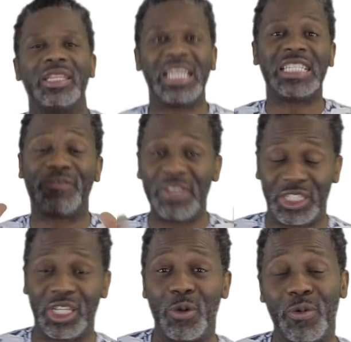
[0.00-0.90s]
This
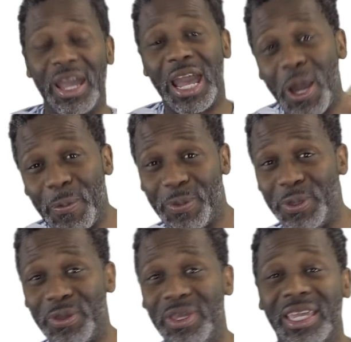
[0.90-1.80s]
video will help
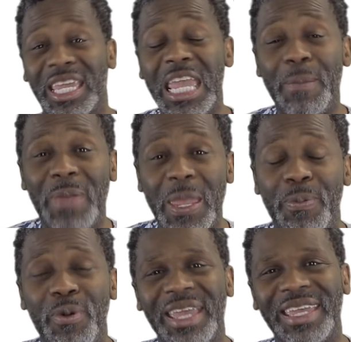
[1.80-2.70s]
you keep
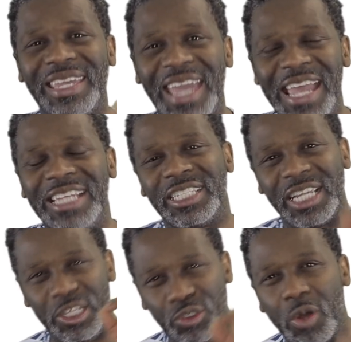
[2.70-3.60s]
people
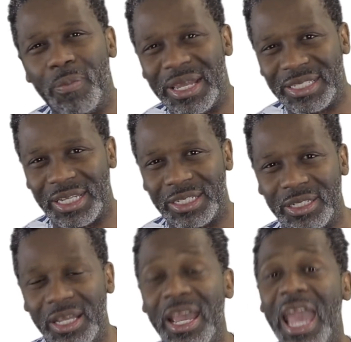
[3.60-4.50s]
engaged in your message